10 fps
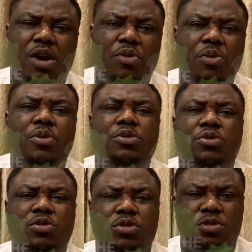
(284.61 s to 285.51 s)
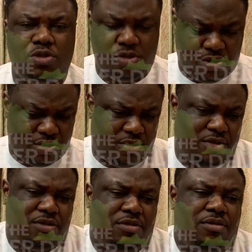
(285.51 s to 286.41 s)
We will do
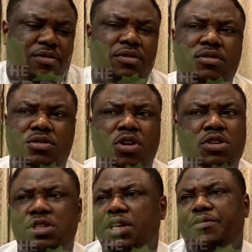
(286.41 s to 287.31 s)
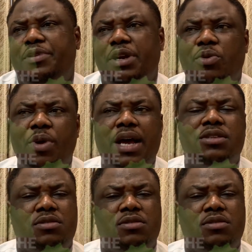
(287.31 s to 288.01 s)
such if it requires